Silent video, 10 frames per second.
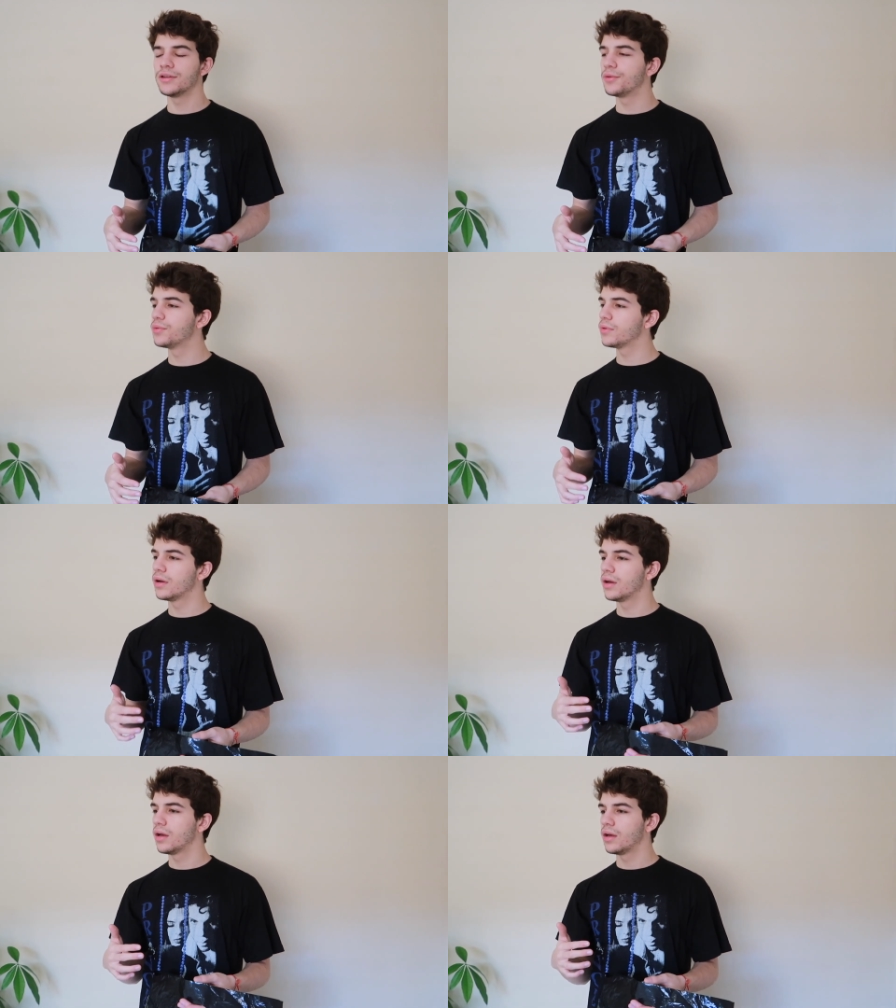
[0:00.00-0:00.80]
you know,
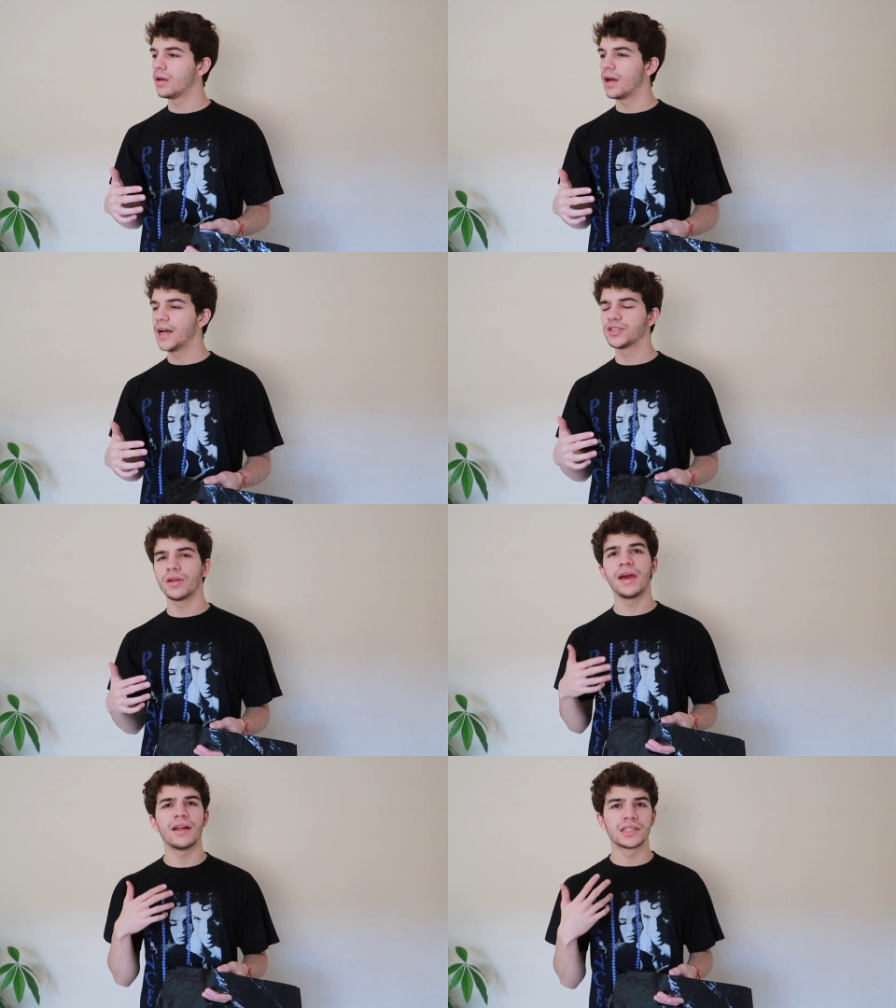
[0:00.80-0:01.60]
I
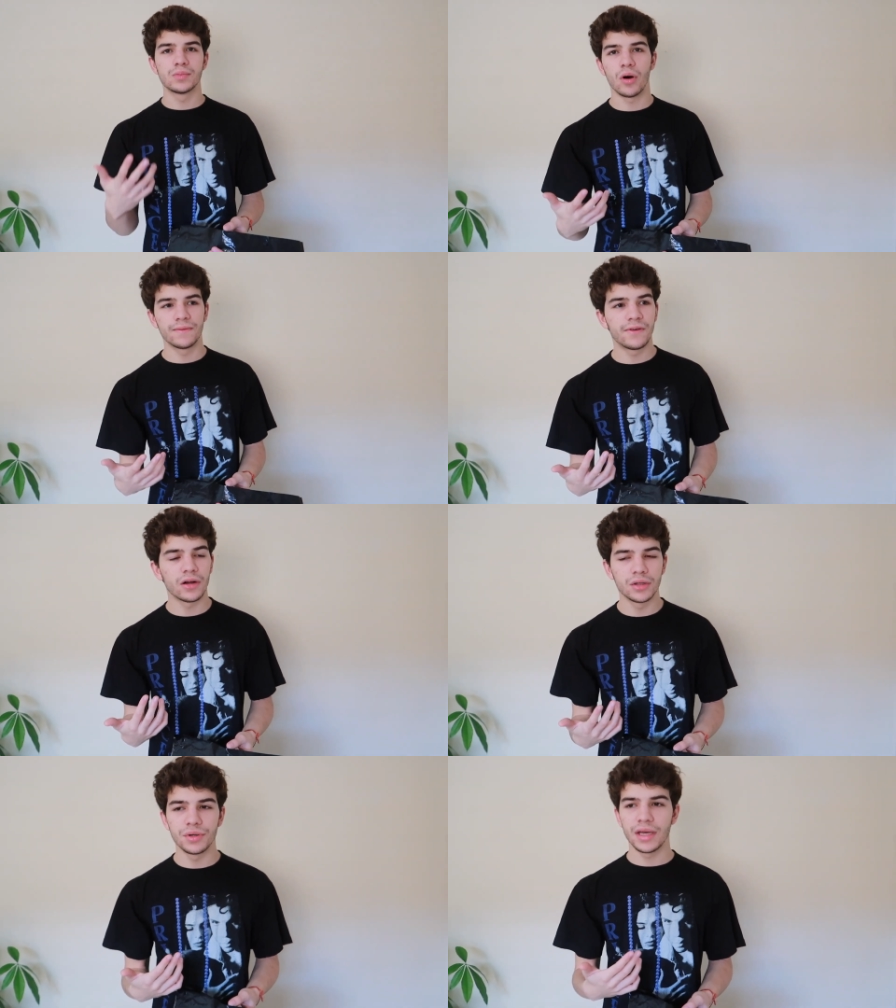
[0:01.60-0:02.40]
saw they had a small
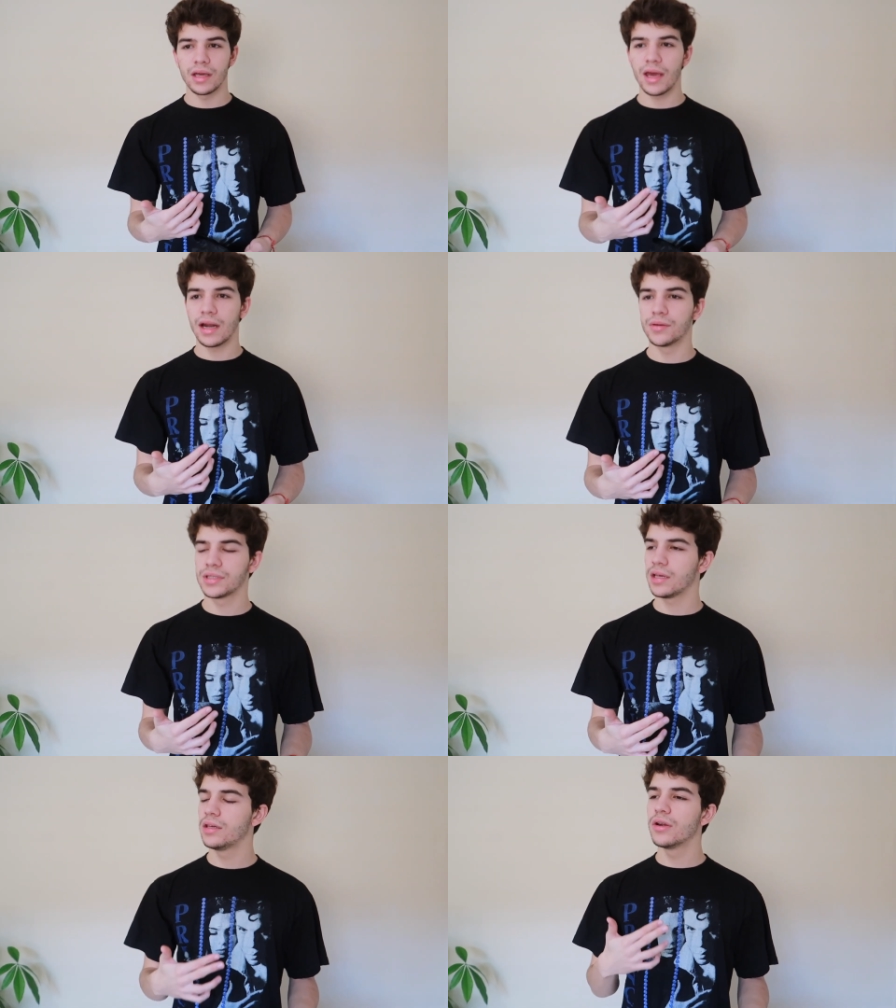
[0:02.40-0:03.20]
following and I
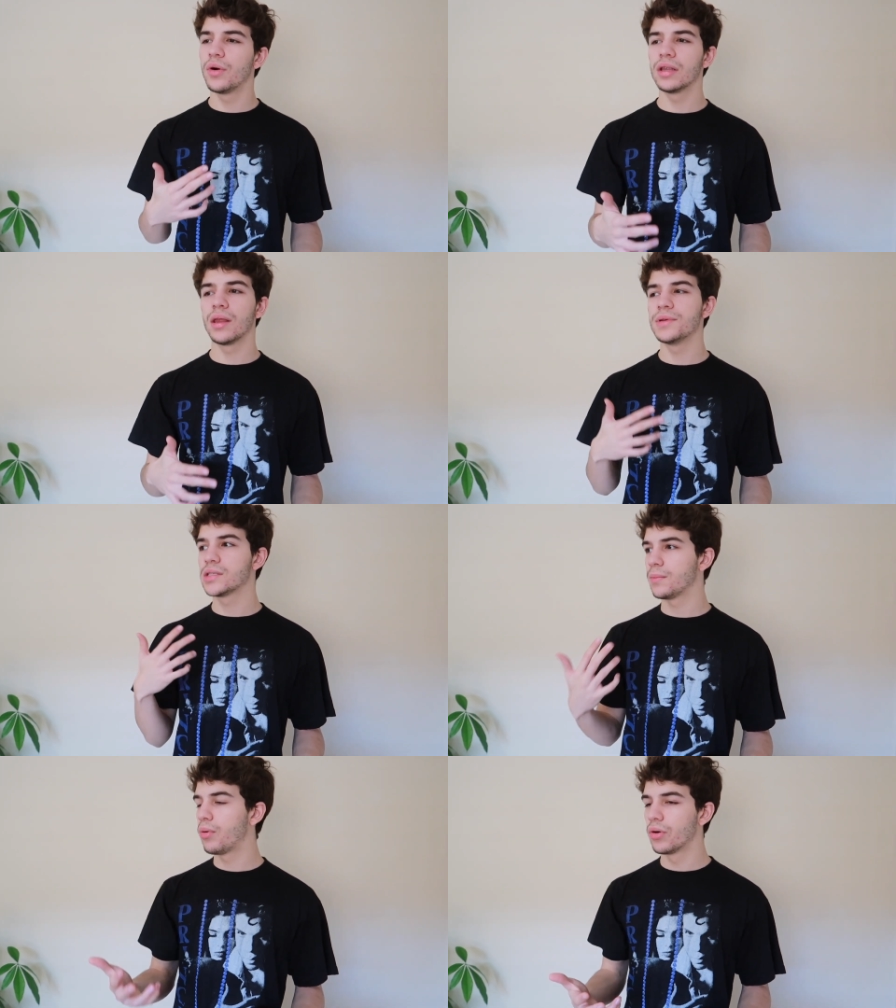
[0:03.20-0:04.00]
was like, you know what, let me
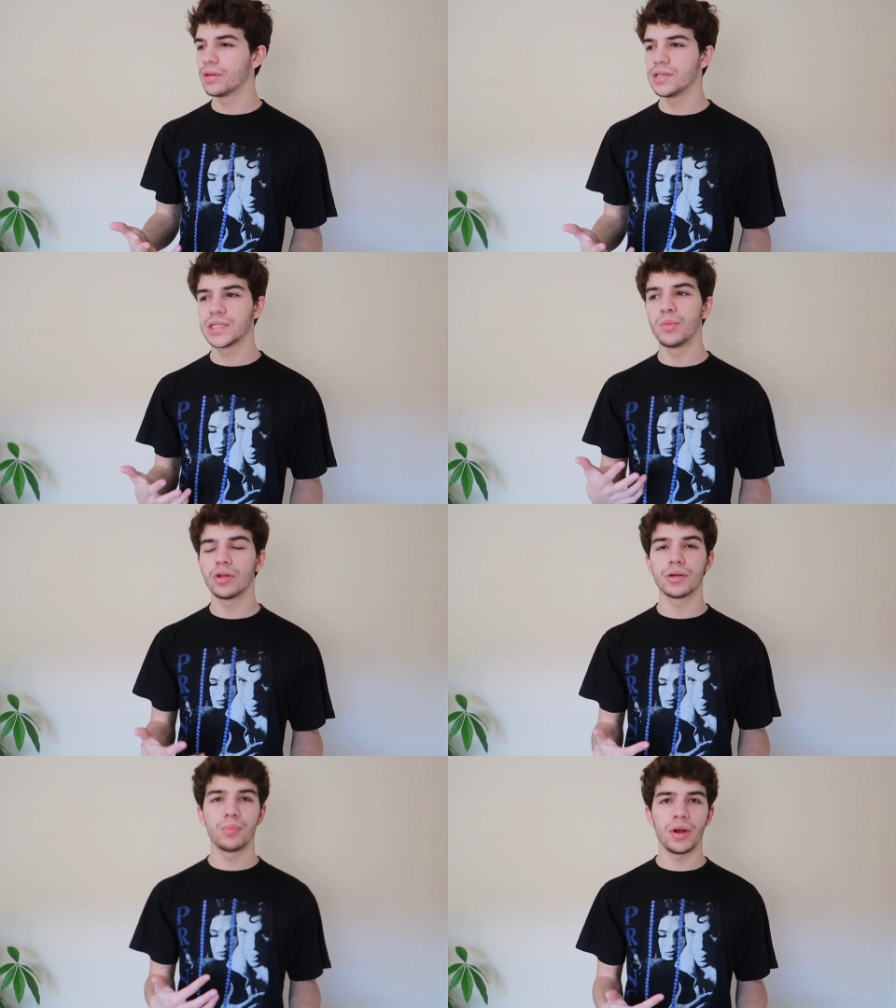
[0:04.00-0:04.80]
support these smaller